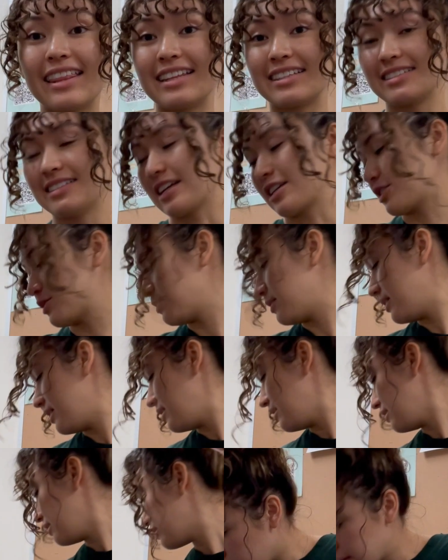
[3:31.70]
This next
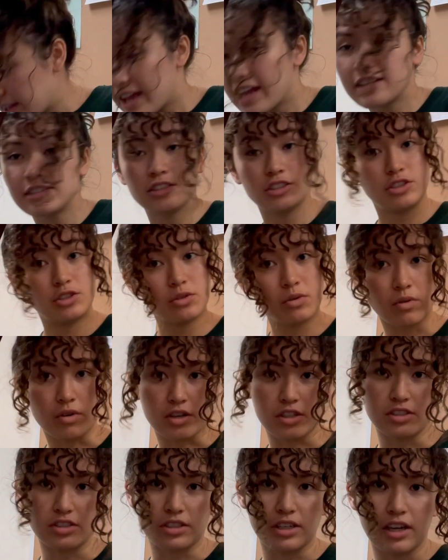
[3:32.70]
one, plan to do
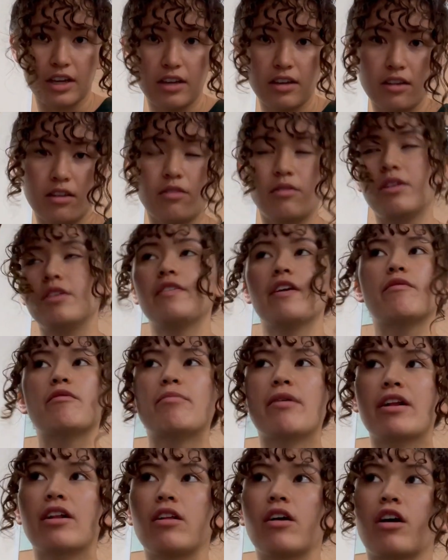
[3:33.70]
orchestra. Well, if you have
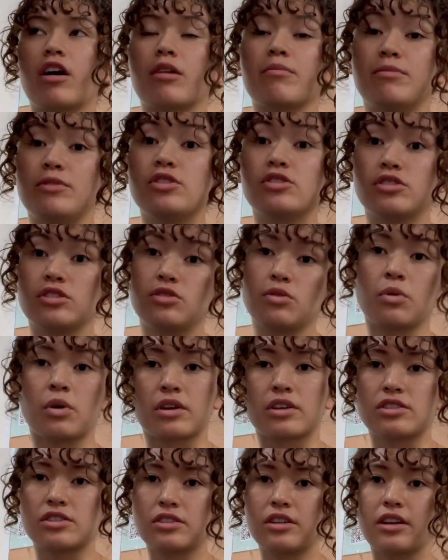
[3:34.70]
a pedal harp, you should do
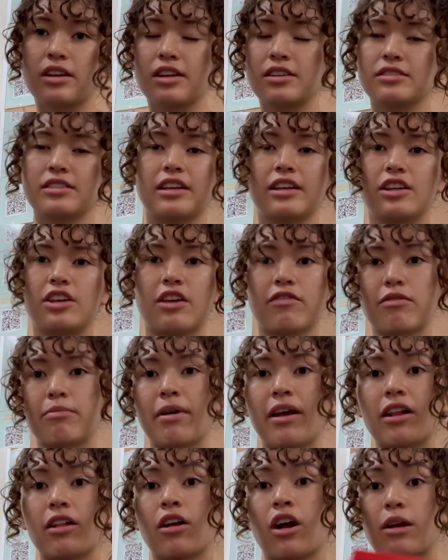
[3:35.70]
orchestra because like you have the
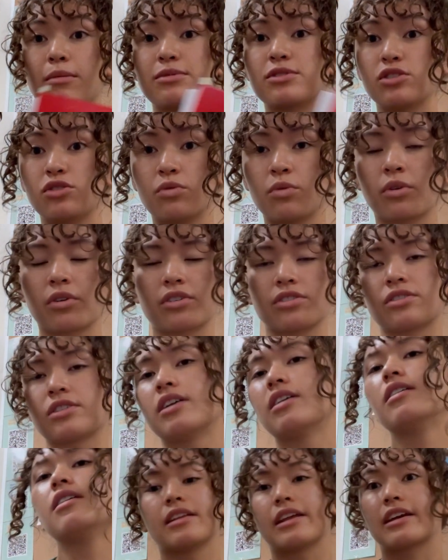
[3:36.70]
pedal harps to do
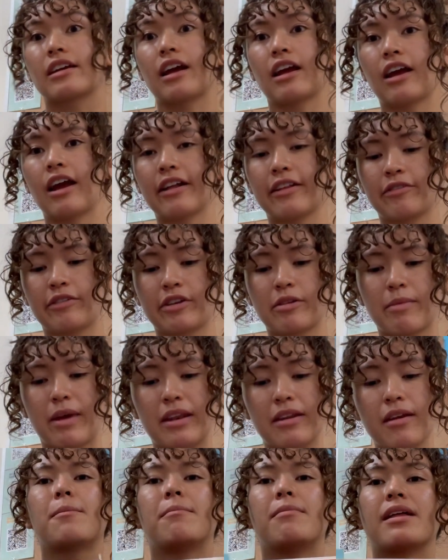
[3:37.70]
orchestra. Like I highly
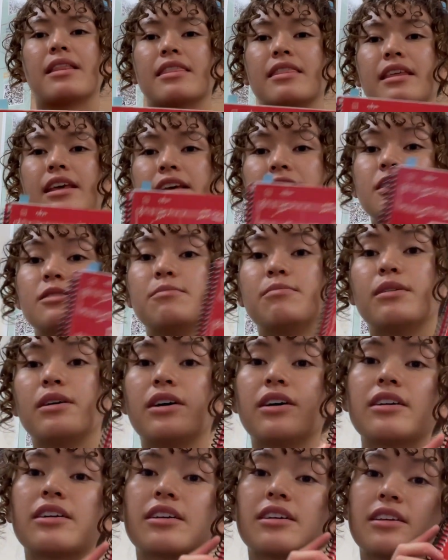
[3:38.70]
recommend. But this
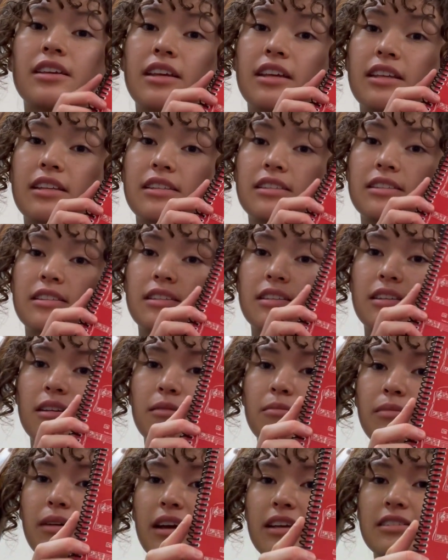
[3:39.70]
book is
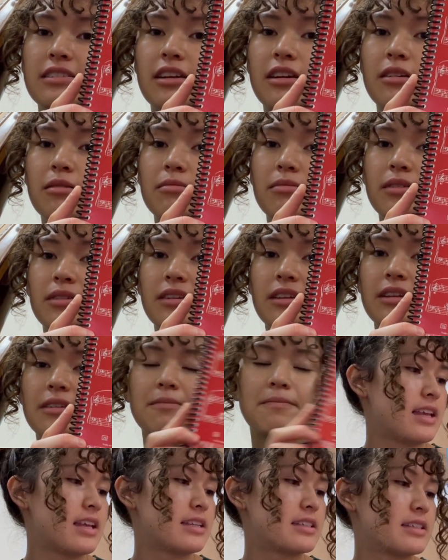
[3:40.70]
by Sarah
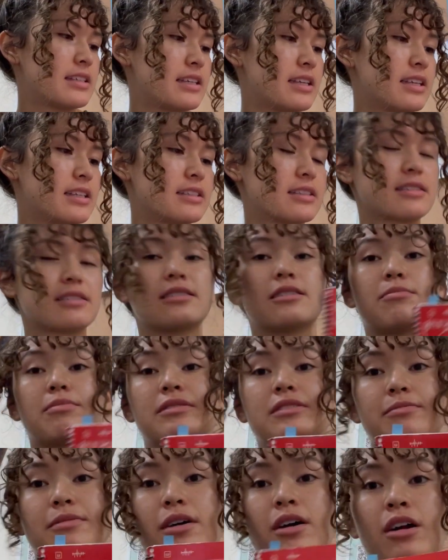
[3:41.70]
Bullen. It is the
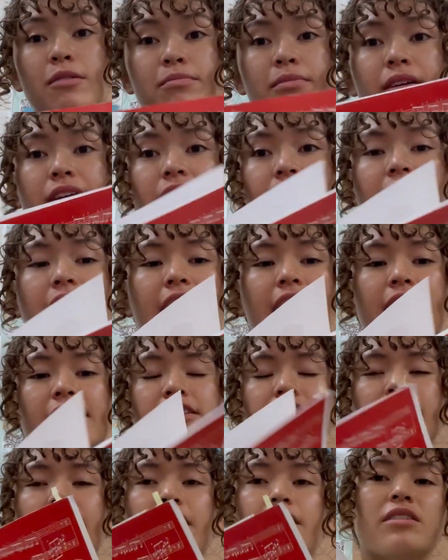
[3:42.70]
principal harp book. It
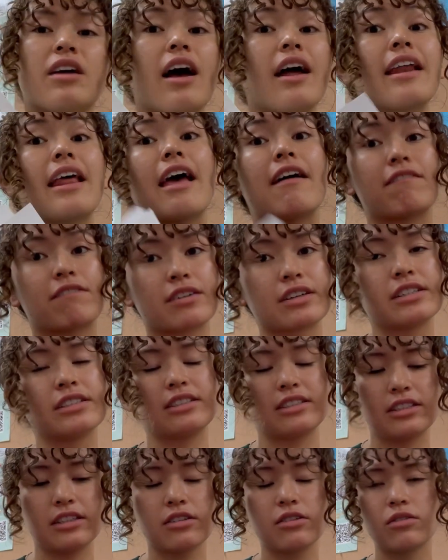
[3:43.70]
has like not every
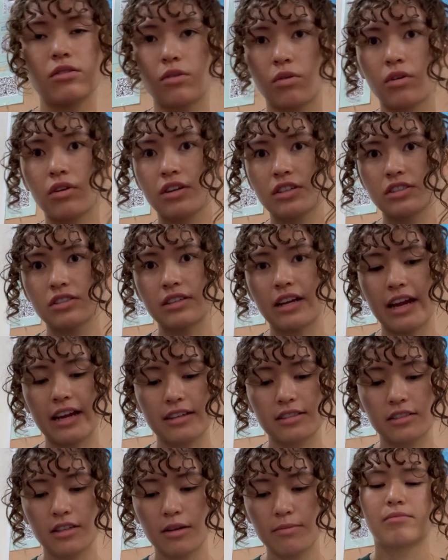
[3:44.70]
single orchestra
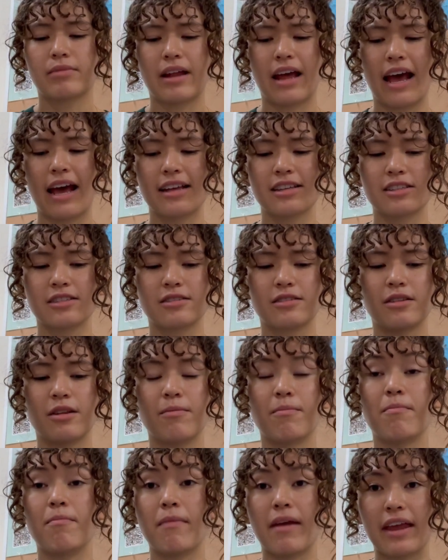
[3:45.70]
excerpt, but it has the
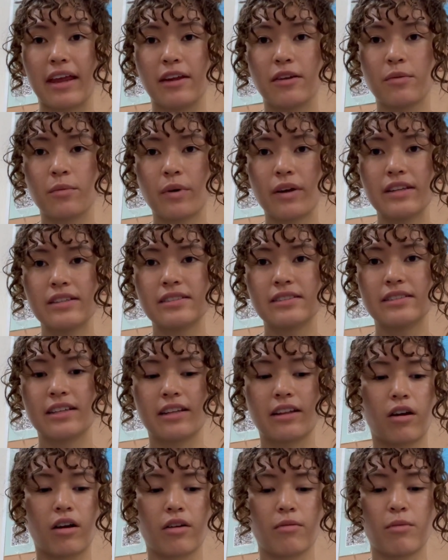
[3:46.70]
main ones
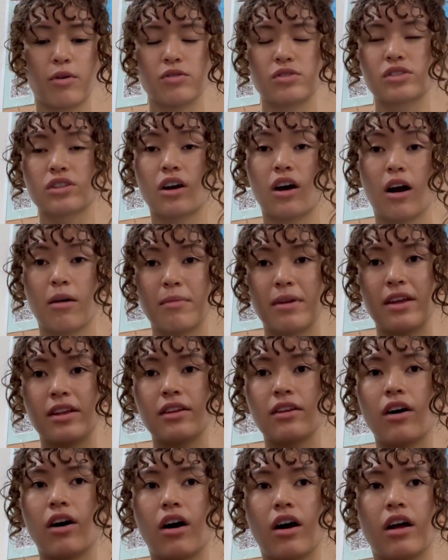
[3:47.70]
that are most
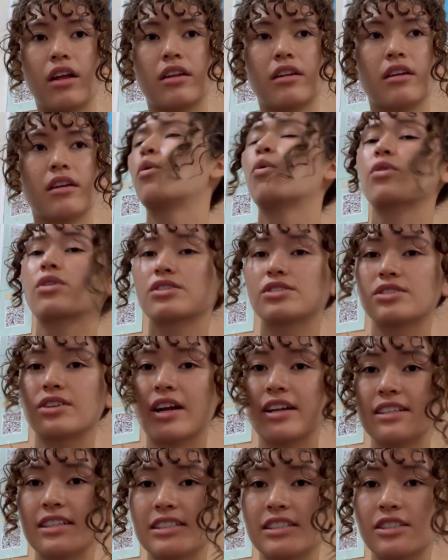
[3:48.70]
common on orchestra
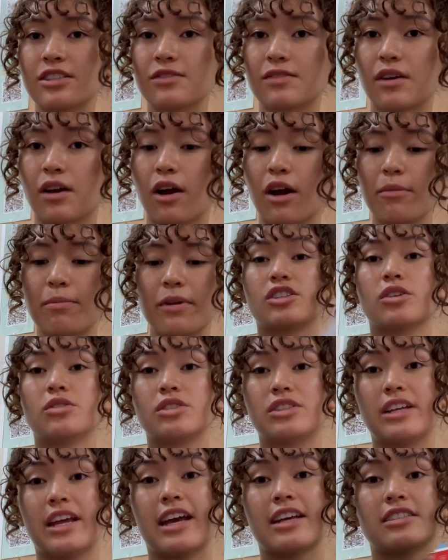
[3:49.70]
auditions for harp. So
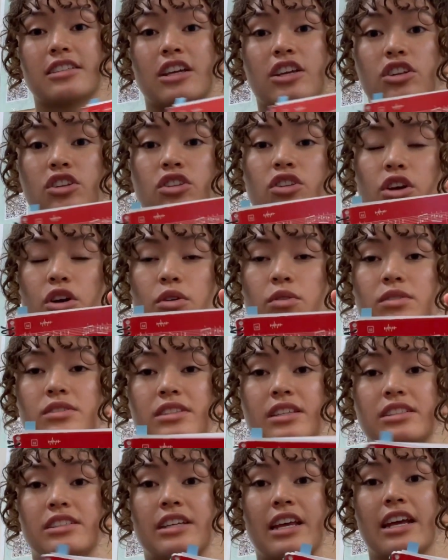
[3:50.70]
she has like
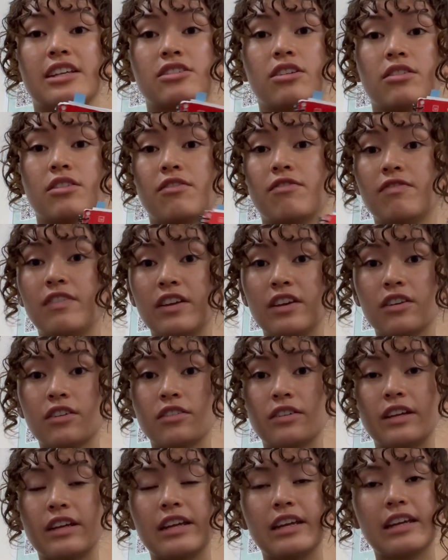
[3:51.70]
notes and she has all the
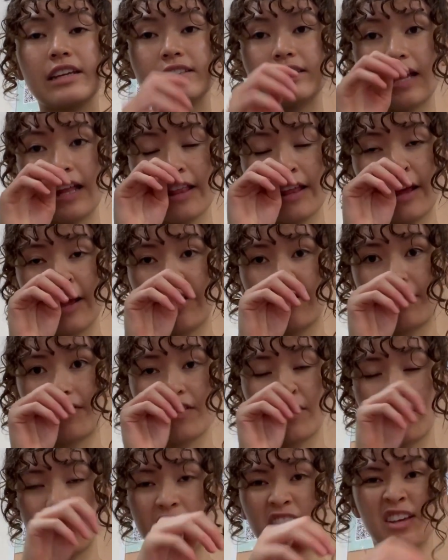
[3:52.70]
fingerings, and like
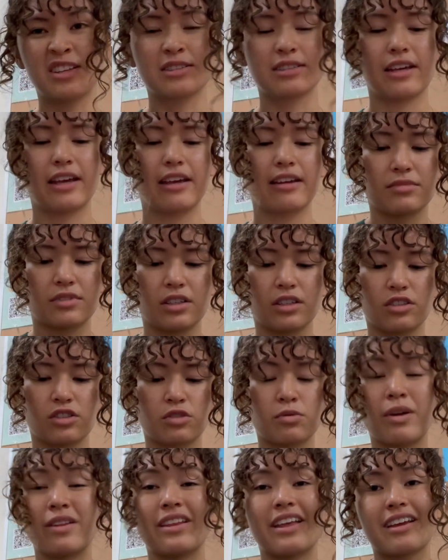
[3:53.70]
for the things like the
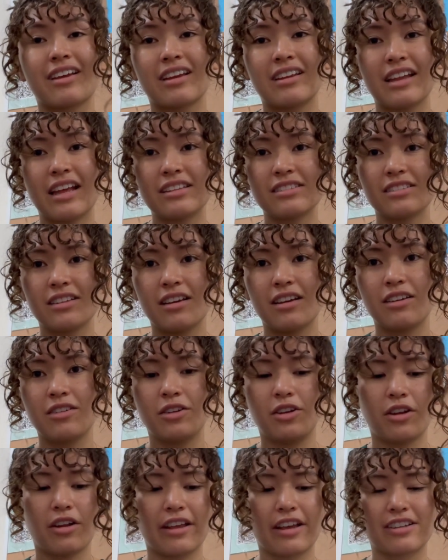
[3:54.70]
swell neck cadenza,
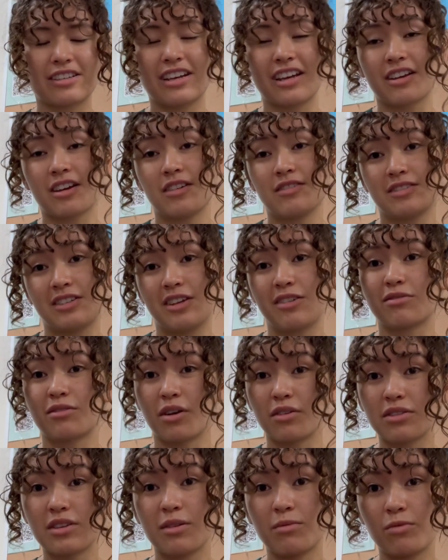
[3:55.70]
you know how like Tchaikovsky
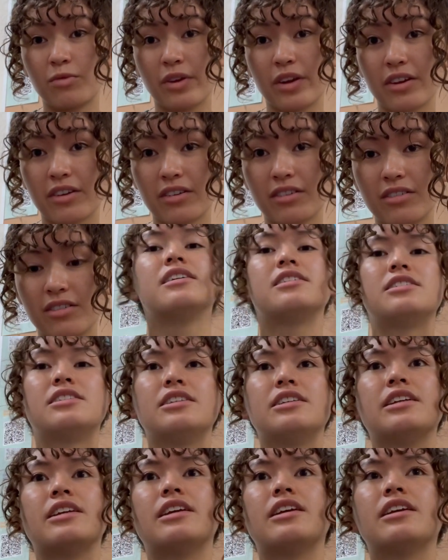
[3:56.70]
wrote them weird?
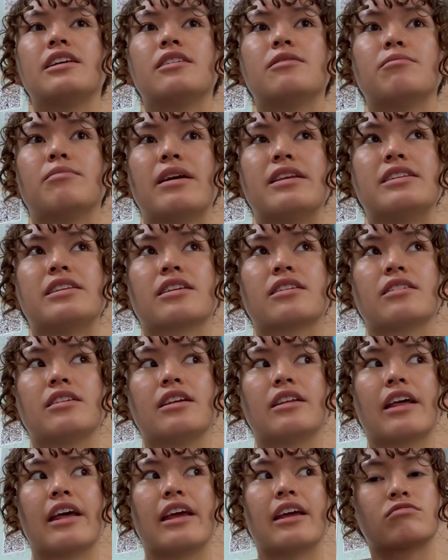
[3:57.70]
She
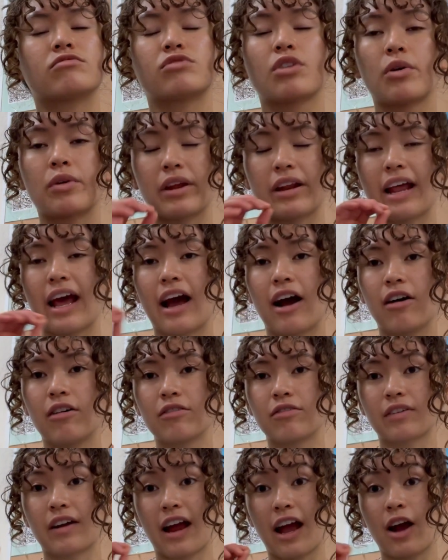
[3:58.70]
basically like wrote it
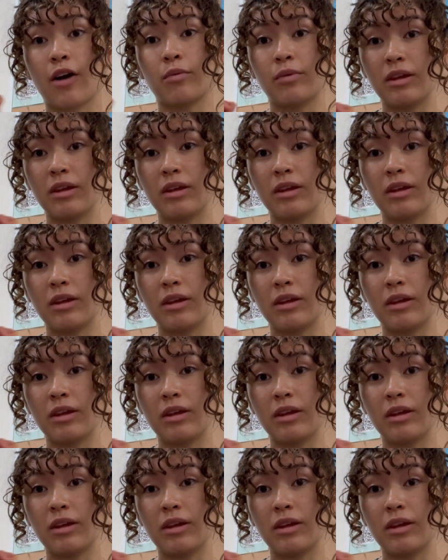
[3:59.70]
out for how